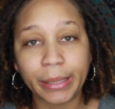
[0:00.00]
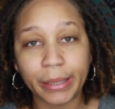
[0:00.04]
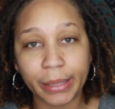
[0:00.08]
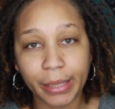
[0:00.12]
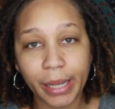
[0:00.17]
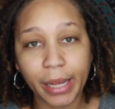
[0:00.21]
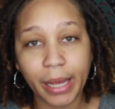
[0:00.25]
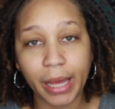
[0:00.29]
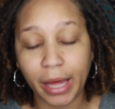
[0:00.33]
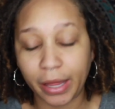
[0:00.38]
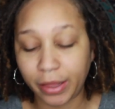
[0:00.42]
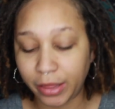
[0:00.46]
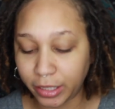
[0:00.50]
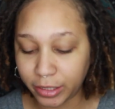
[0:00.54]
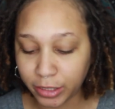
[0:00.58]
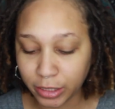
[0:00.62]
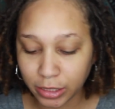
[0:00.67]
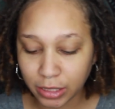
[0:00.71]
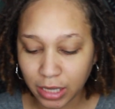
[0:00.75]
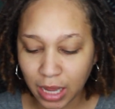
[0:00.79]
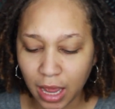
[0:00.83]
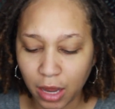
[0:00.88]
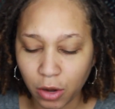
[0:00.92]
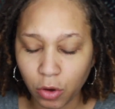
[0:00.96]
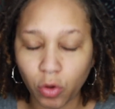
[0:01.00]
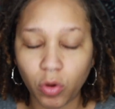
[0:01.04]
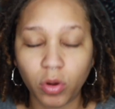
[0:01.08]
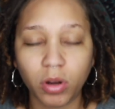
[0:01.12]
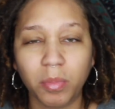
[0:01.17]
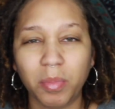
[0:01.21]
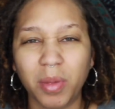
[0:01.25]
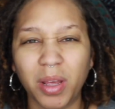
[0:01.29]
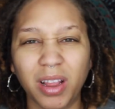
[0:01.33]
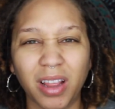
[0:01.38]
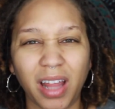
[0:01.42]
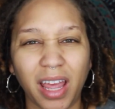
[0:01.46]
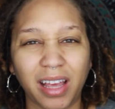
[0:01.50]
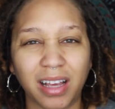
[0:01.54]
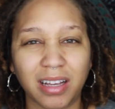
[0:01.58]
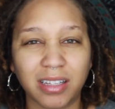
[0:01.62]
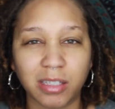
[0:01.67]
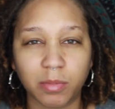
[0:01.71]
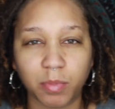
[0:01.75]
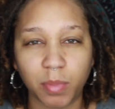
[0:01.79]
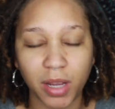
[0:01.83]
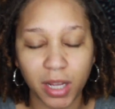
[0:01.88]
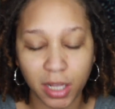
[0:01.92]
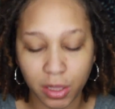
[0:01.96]
Yeah, this is kind of going to be like a
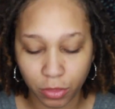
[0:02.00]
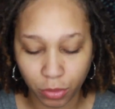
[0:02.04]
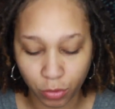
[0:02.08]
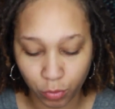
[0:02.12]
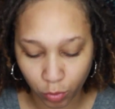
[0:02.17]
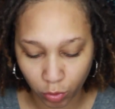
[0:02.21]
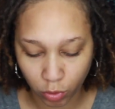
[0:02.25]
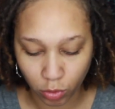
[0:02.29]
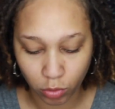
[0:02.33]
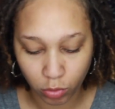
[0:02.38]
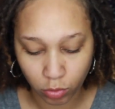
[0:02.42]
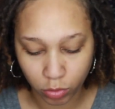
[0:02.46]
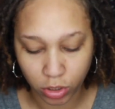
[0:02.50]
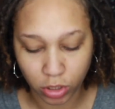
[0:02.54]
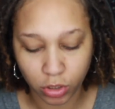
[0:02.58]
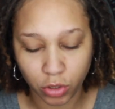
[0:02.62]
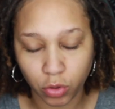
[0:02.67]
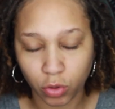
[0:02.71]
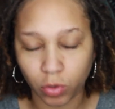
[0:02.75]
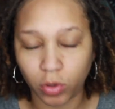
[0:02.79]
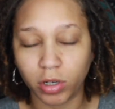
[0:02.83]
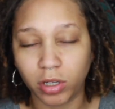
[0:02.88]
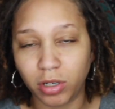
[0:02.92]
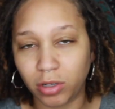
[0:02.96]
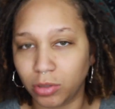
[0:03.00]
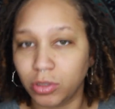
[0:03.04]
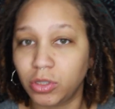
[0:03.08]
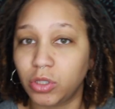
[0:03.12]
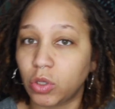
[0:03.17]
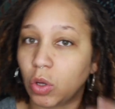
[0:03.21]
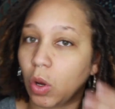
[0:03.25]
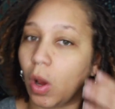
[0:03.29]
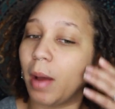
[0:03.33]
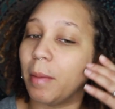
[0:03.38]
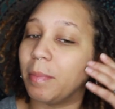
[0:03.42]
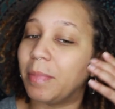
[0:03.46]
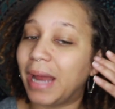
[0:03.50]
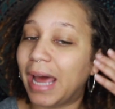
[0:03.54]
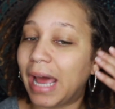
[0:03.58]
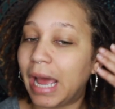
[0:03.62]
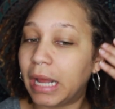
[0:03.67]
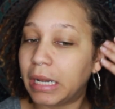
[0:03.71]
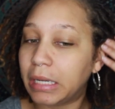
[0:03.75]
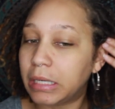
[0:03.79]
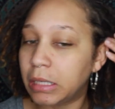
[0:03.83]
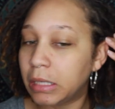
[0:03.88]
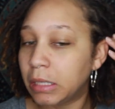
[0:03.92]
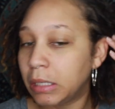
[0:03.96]
sped through tutorial, so I'm
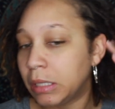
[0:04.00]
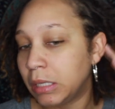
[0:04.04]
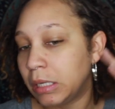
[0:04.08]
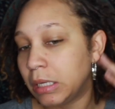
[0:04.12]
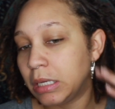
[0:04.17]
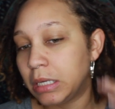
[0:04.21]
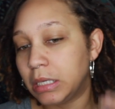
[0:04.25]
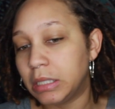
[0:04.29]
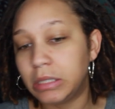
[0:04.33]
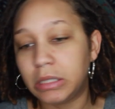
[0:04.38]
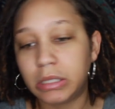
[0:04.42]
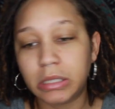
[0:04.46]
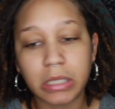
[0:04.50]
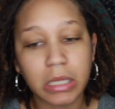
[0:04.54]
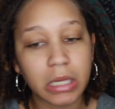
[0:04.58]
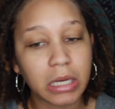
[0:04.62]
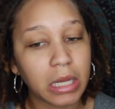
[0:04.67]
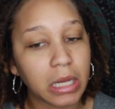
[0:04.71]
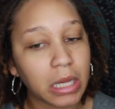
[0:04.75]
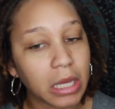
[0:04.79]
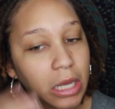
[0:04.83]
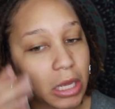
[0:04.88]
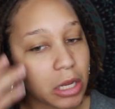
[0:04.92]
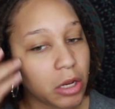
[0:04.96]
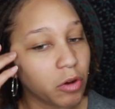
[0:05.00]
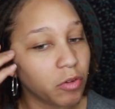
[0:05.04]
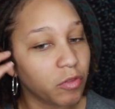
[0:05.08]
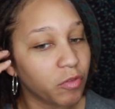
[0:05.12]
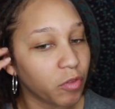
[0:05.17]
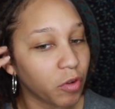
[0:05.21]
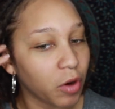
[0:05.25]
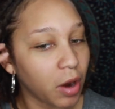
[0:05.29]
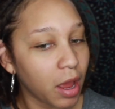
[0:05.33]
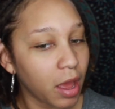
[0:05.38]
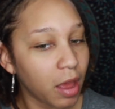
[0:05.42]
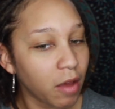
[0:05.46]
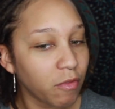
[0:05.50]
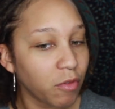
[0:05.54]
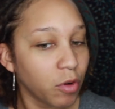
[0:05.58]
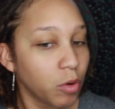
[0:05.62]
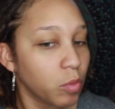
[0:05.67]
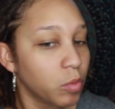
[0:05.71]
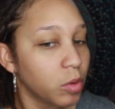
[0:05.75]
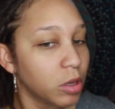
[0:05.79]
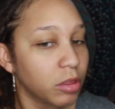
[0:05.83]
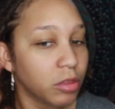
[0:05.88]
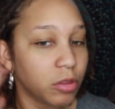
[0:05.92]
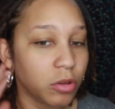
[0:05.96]
not sitting here
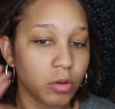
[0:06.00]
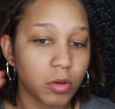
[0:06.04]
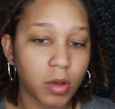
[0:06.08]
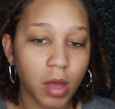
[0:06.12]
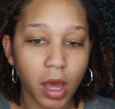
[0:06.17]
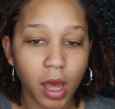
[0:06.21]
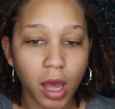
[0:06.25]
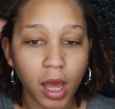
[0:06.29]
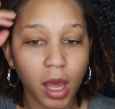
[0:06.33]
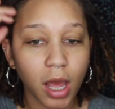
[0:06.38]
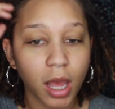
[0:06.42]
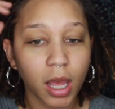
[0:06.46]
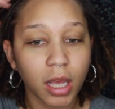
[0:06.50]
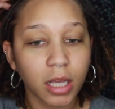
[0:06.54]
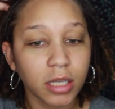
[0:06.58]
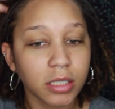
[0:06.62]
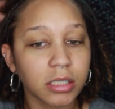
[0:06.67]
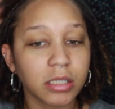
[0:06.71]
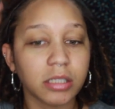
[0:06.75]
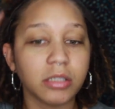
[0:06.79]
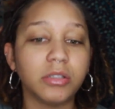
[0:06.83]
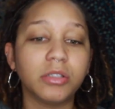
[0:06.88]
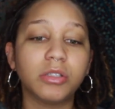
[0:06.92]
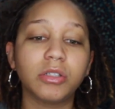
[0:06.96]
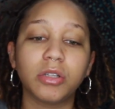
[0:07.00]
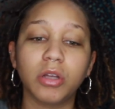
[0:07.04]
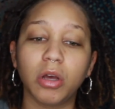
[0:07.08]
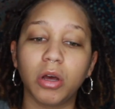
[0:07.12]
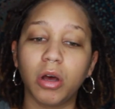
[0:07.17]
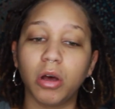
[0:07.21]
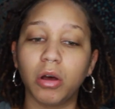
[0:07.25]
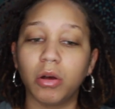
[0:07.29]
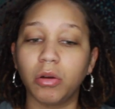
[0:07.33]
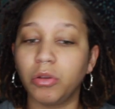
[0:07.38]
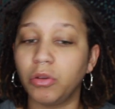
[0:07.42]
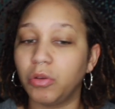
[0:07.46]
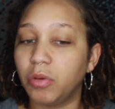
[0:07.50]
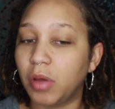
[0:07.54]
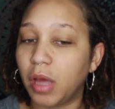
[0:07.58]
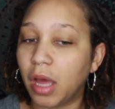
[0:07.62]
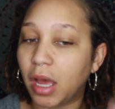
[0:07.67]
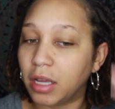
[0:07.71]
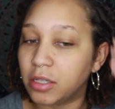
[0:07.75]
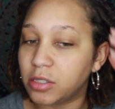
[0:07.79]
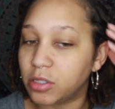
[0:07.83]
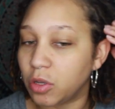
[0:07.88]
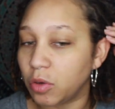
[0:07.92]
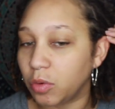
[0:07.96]
forever with you guys, and so you
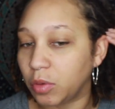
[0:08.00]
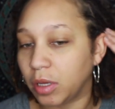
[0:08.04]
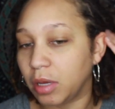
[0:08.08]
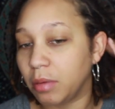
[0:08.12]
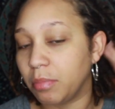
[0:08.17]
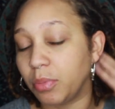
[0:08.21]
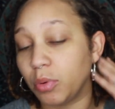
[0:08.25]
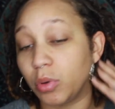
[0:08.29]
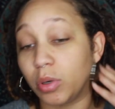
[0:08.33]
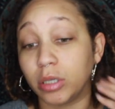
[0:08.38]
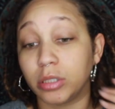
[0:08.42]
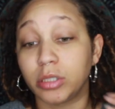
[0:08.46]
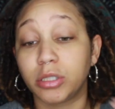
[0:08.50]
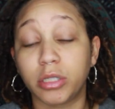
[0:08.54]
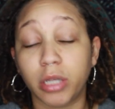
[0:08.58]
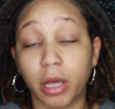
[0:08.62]
guys don't get bored.